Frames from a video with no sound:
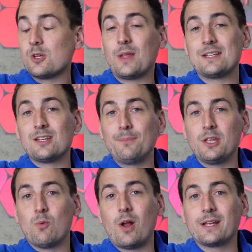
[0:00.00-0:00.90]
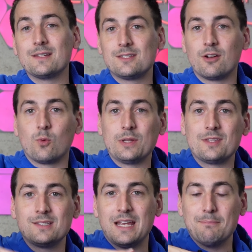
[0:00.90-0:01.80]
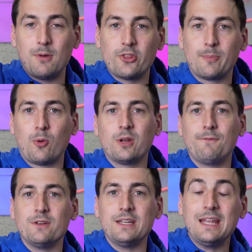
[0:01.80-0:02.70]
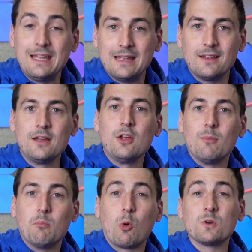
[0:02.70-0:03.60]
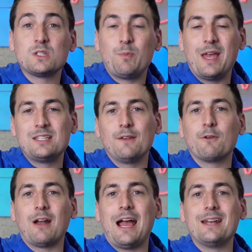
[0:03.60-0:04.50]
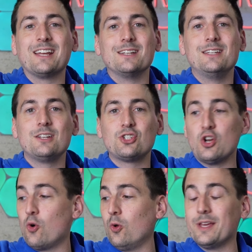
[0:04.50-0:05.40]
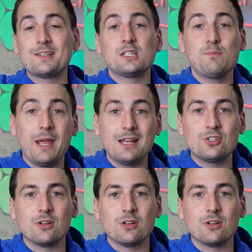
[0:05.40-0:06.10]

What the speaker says: that's something you want to consider with the same motherboard if you need more space, if you're adding additional expansion